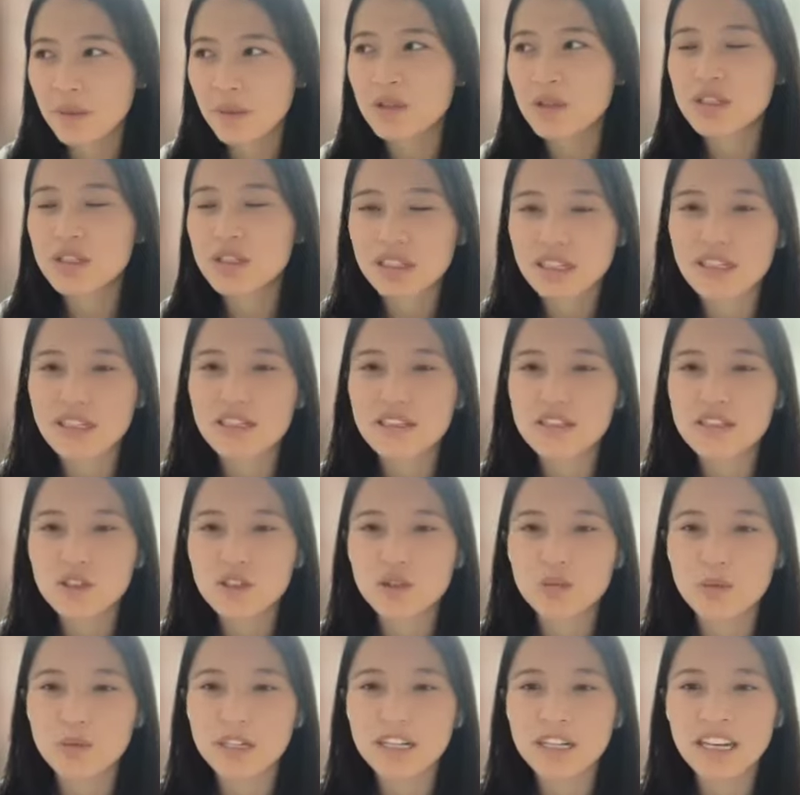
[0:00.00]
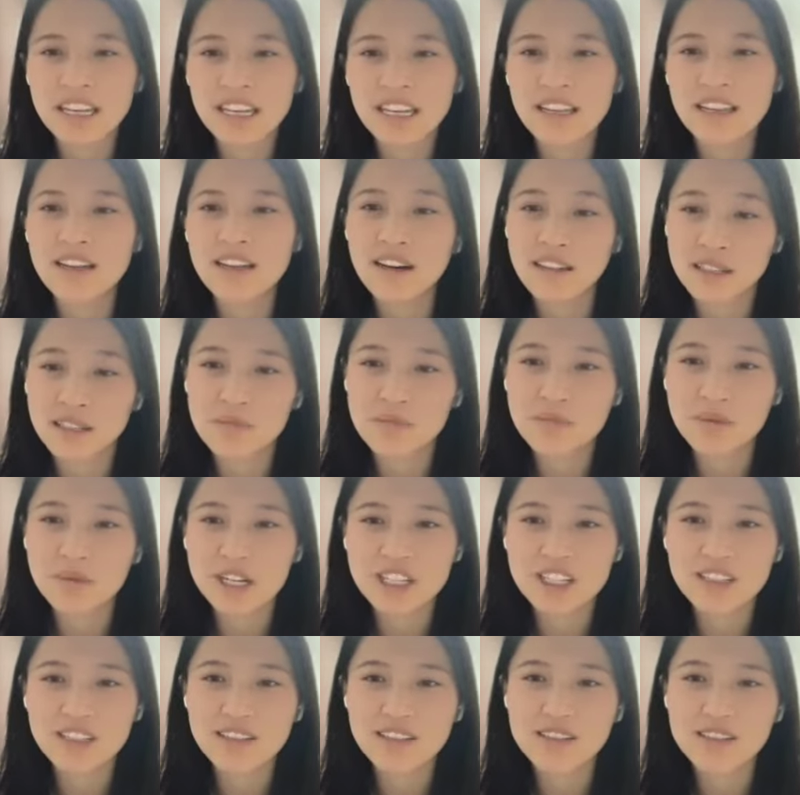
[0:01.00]
mostly super lean on the
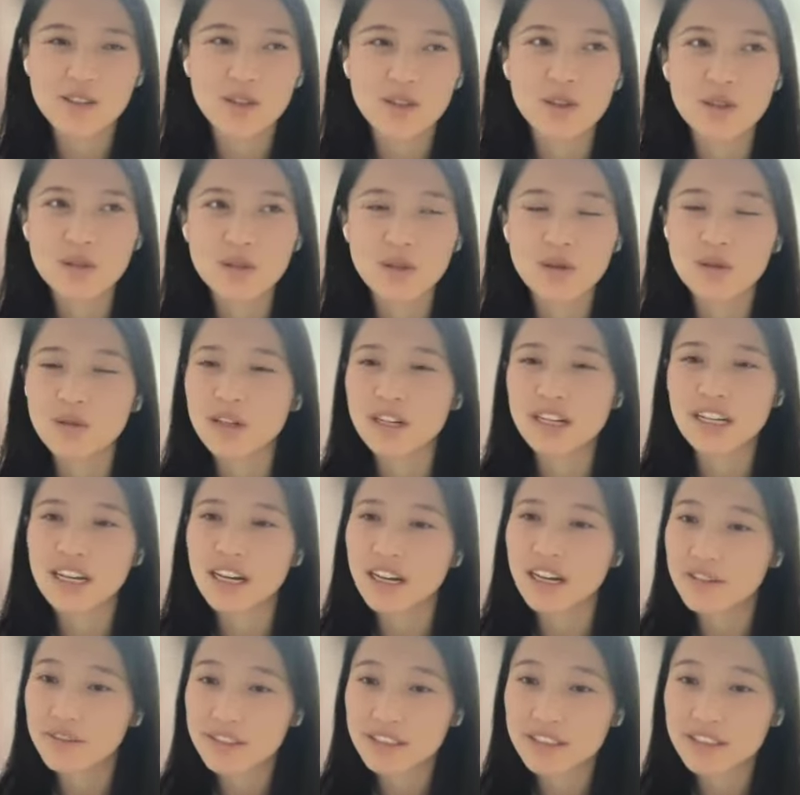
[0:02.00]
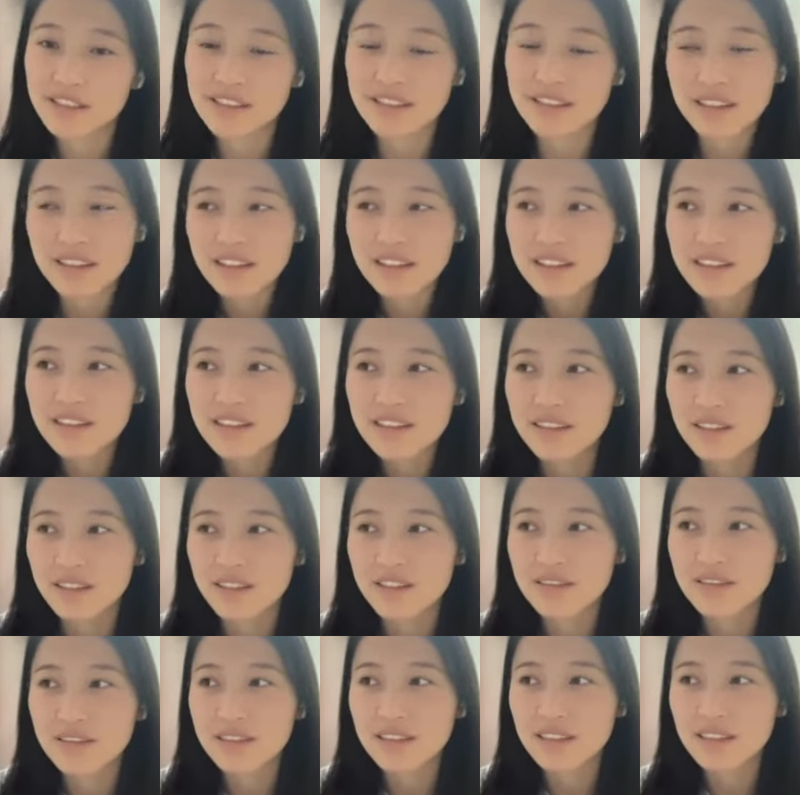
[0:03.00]
budget, so you don't really have
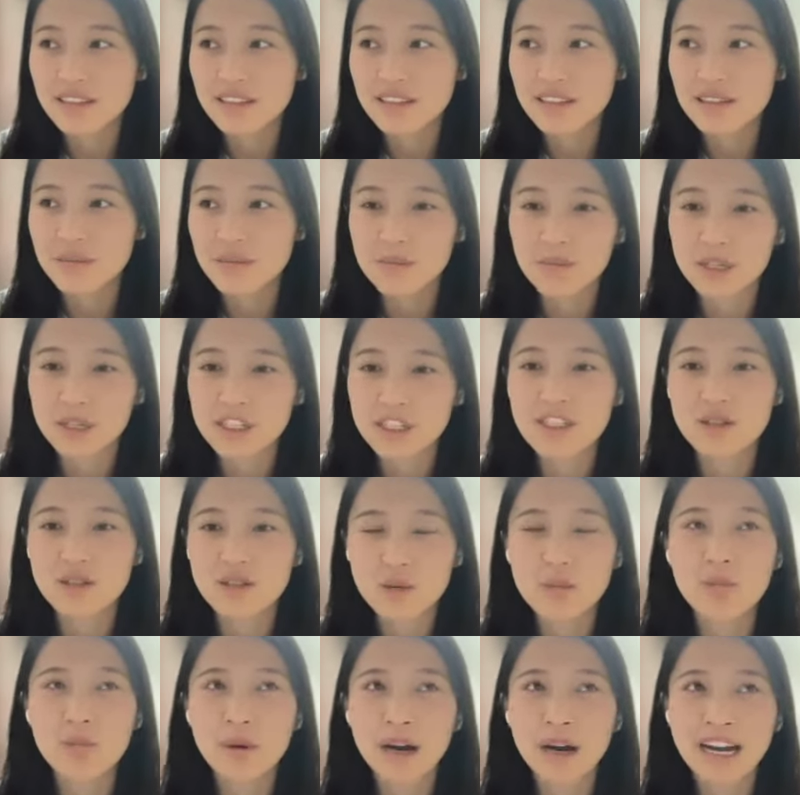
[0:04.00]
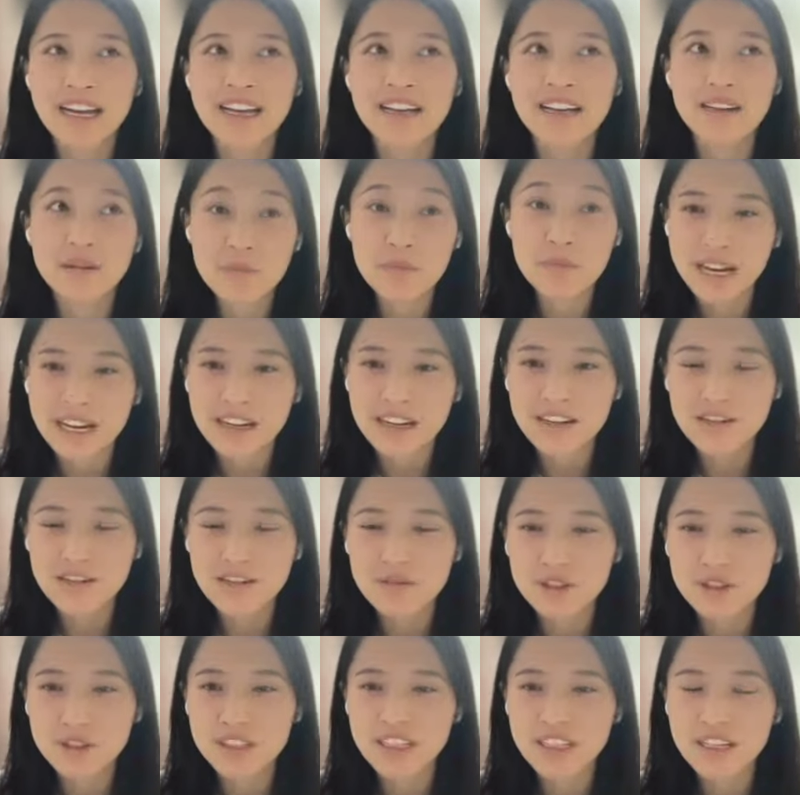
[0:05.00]
the budget to buy a
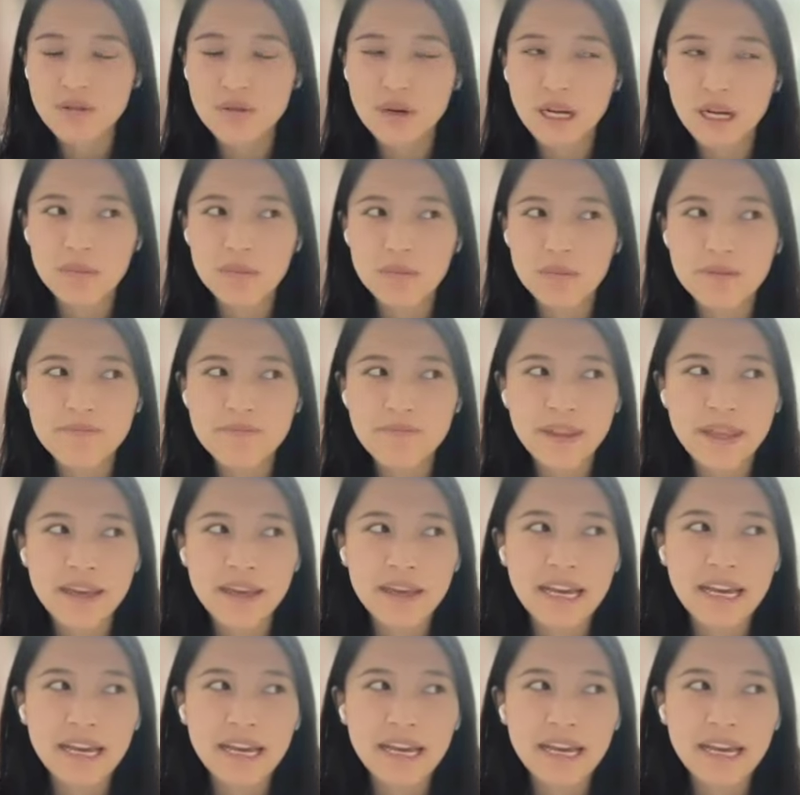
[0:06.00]
better food than ramen.